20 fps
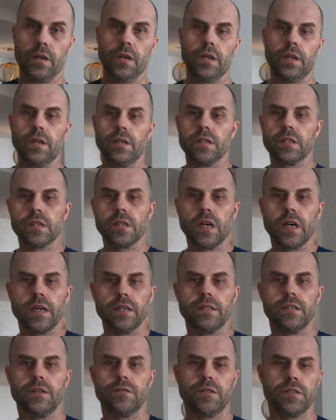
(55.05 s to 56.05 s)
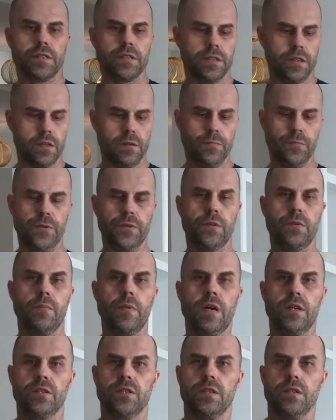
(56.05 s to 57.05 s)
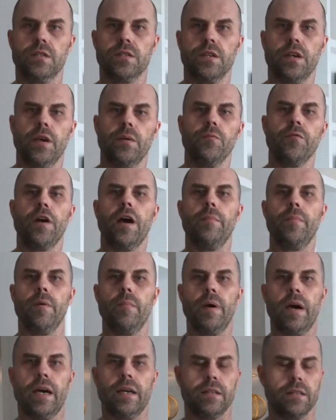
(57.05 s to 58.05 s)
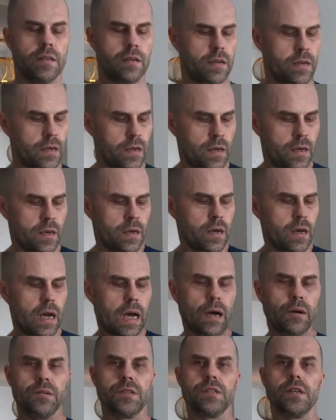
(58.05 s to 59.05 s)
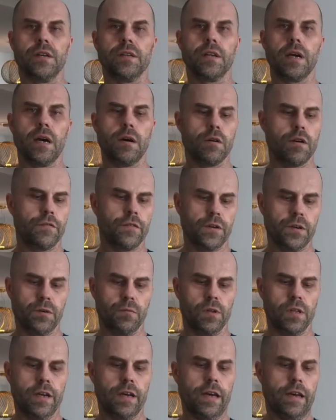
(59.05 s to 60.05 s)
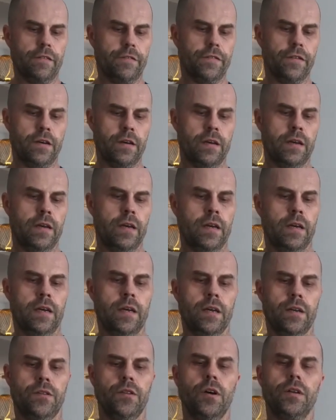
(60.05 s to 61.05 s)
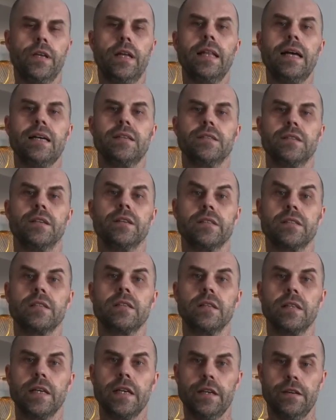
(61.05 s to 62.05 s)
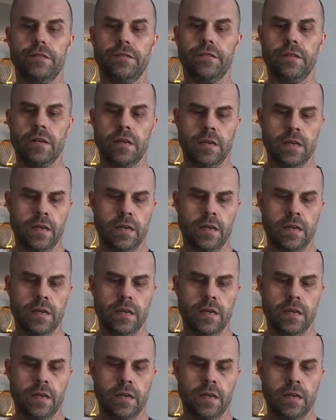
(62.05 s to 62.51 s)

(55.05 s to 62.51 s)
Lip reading: Inside there is still pretty much the same rubber band. Outside, however, you will have non-elastic sleeve.